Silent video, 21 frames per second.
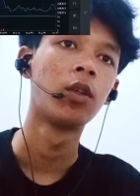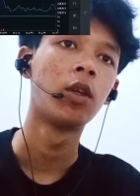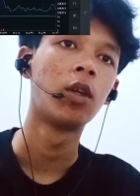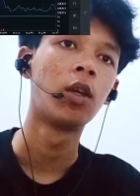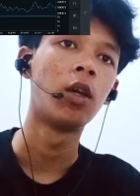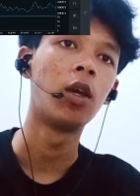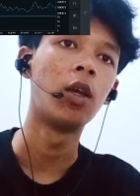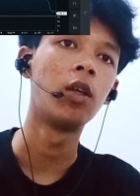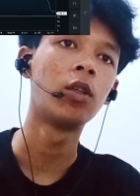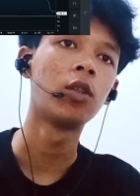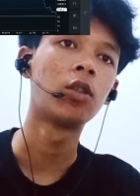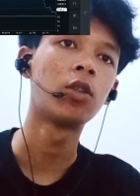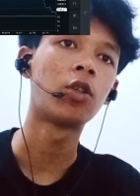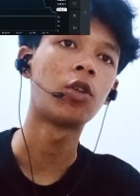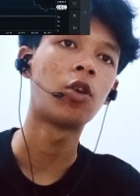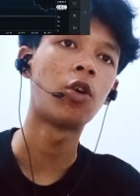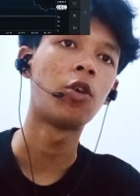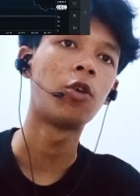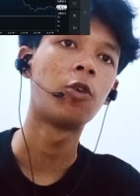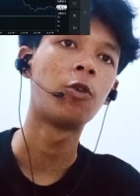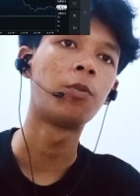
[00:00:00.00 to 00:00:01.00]

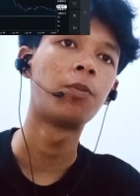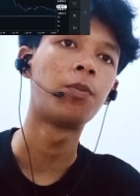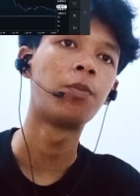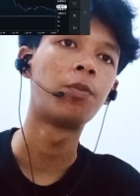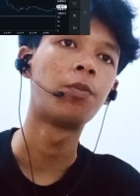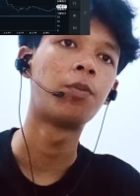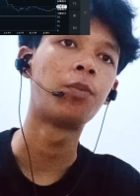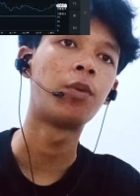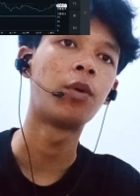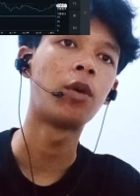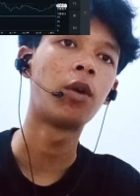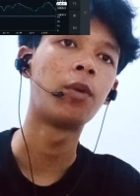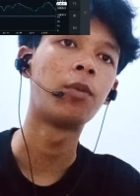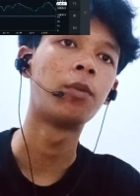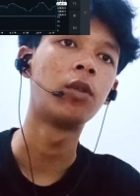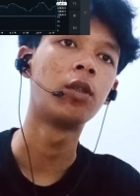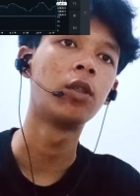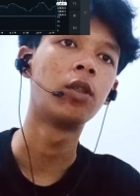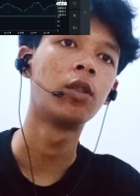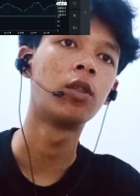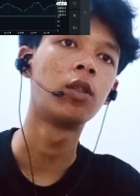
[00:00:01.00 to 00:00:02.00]
Interop
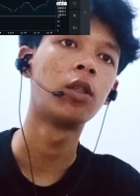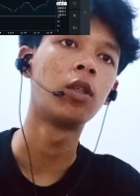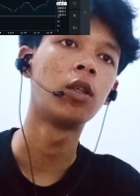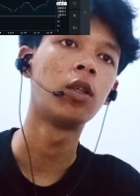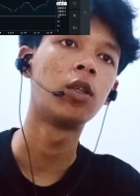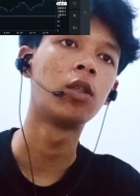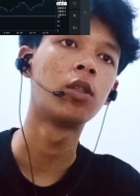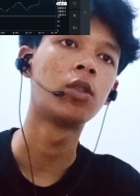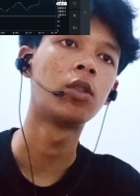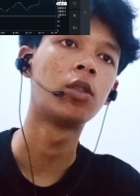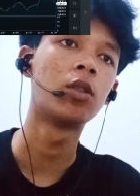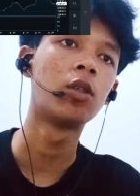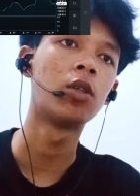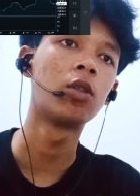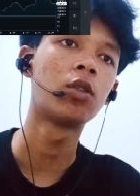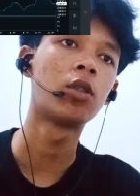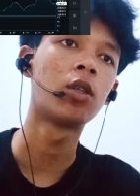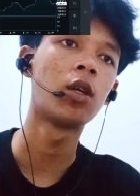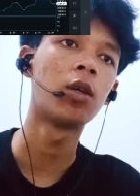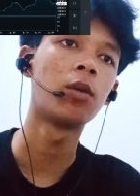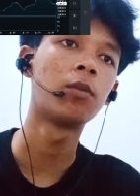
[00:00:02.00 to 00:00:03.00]
Probability is not
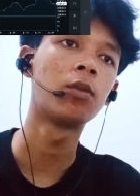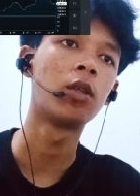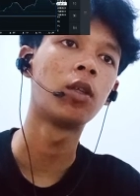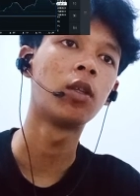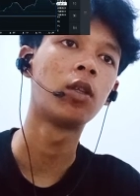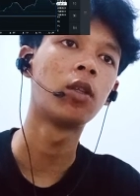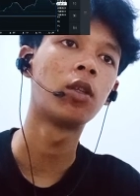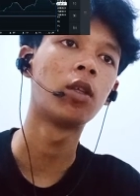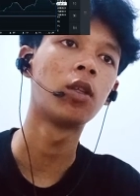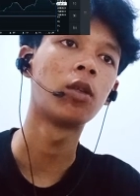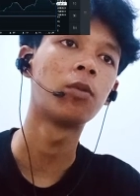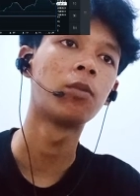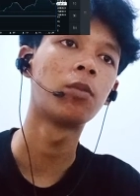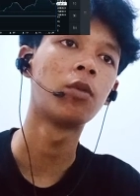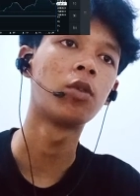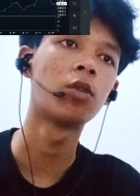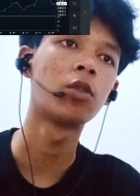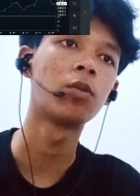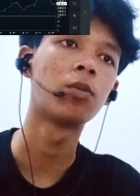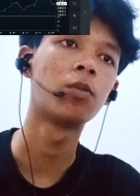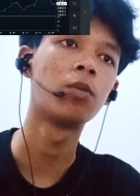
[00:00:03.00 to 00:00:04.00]
something that
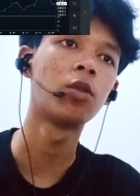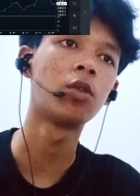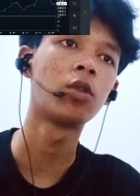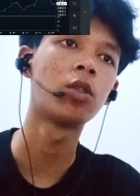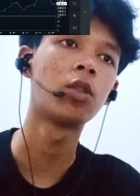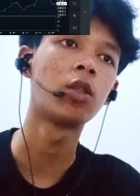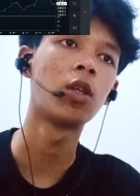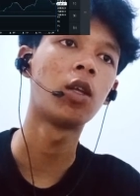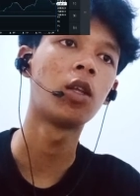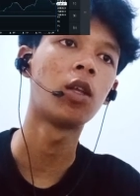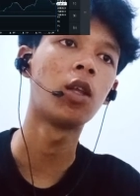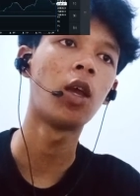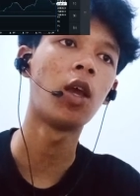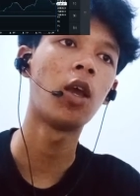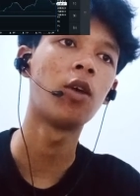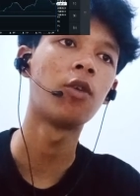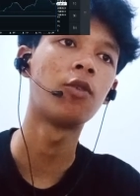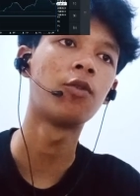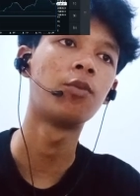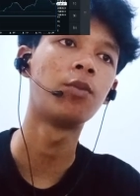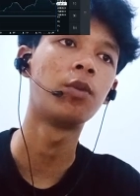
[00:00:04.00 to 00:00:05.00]
most blockchains
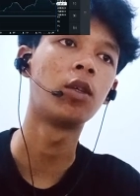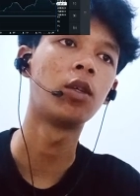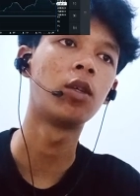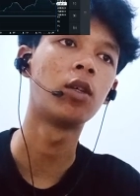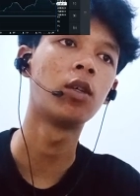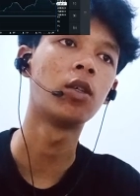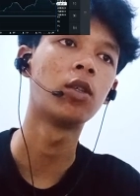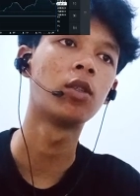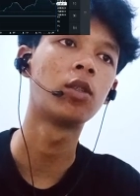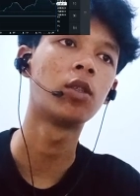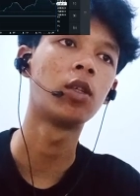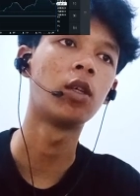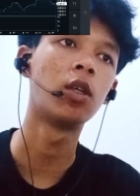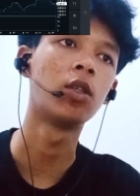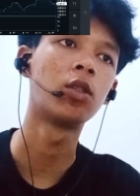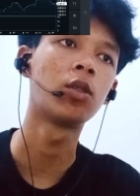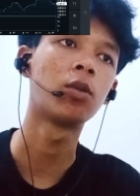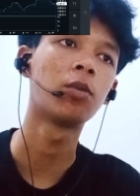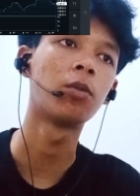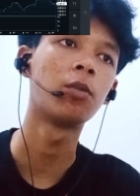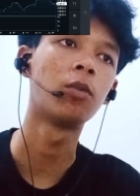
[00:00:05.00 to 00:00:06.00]
have because each
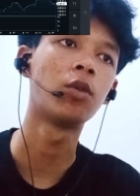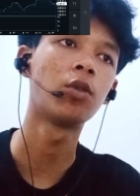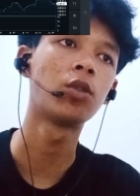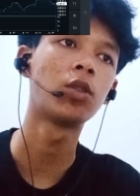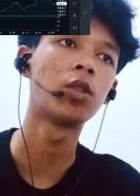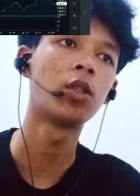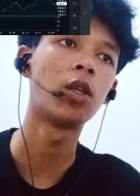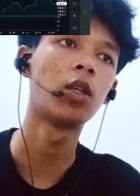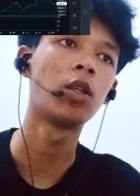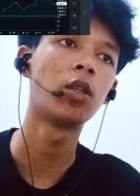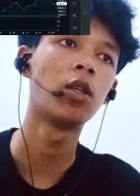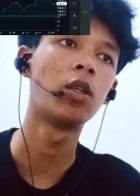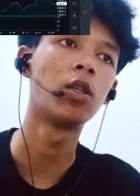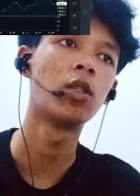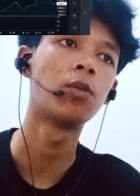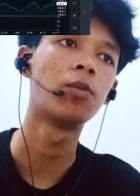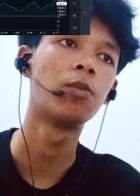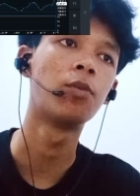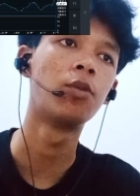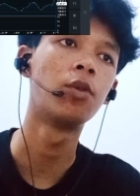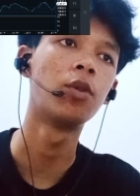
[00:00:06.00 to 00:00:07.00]
blockchain is
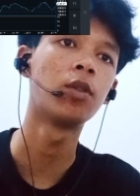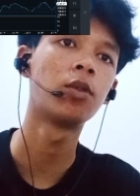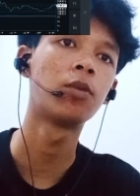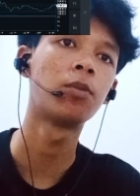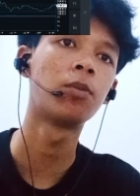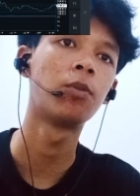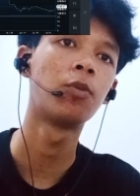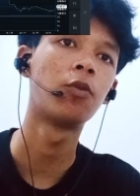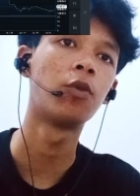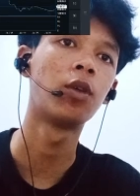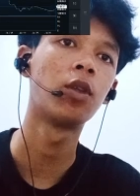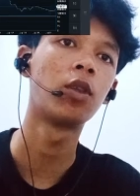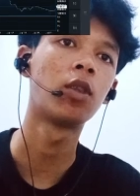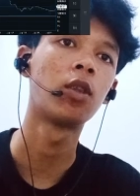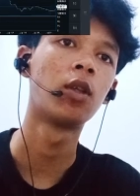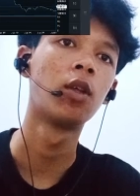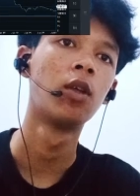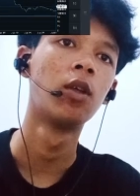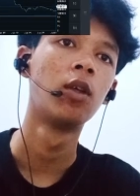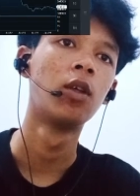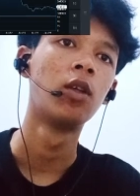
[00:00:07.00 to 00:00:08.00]
built with
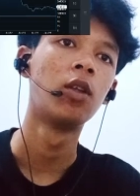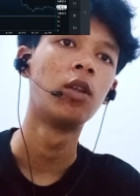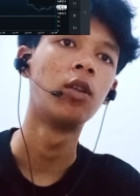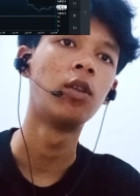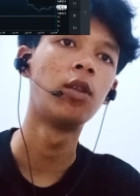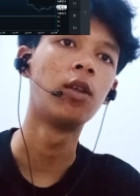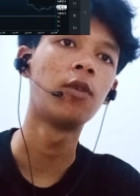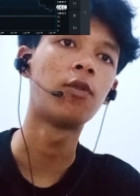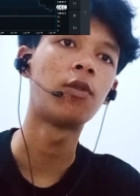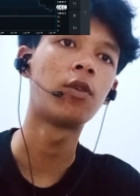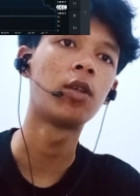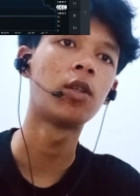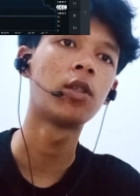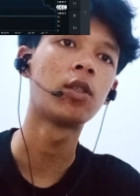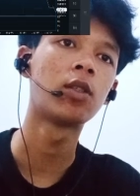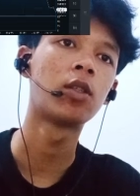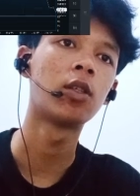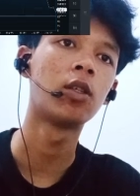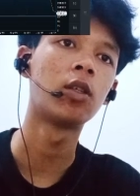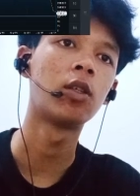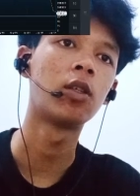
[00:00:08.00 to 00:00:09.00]
different
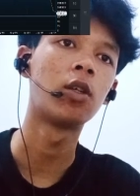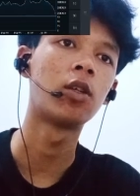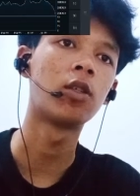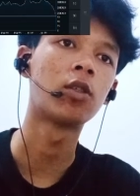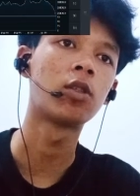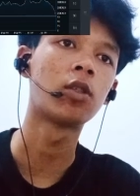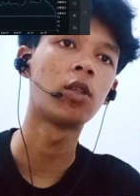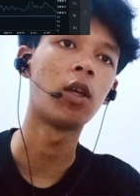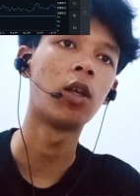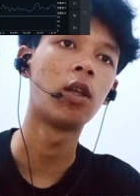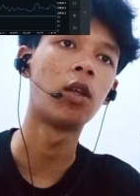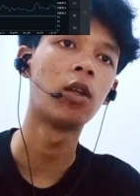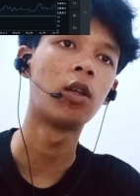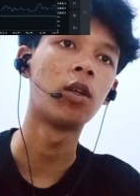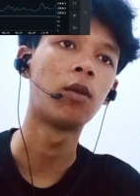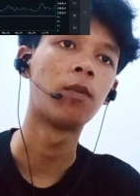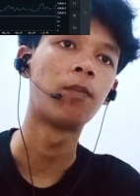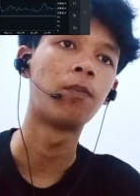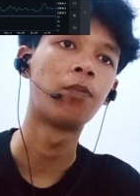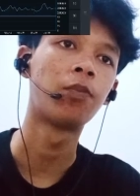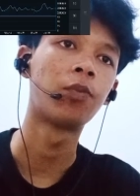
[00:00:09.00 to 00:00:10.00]
standards and
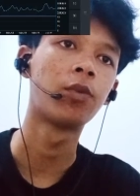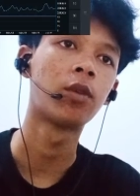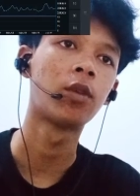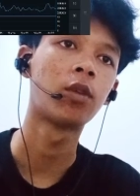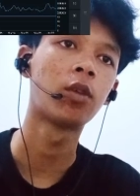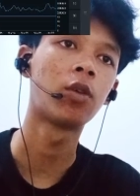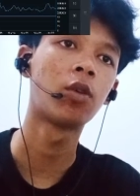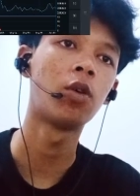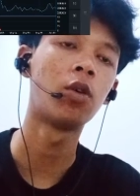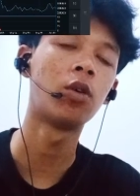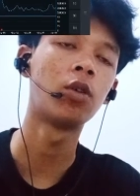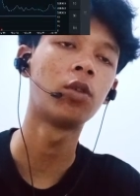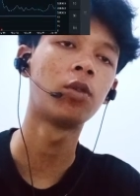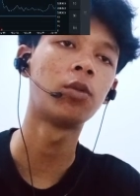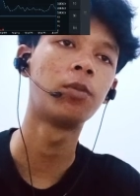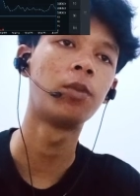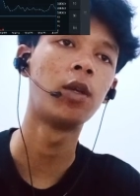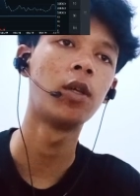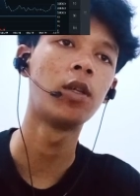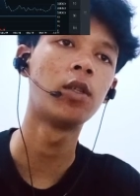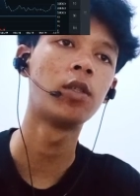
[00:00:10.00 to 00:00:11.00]
code
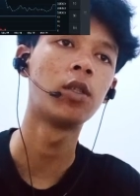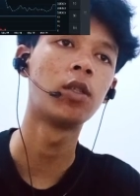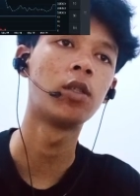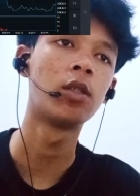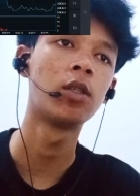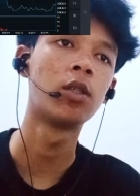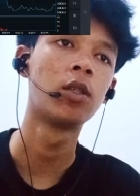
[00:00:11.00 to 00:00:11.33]
bases.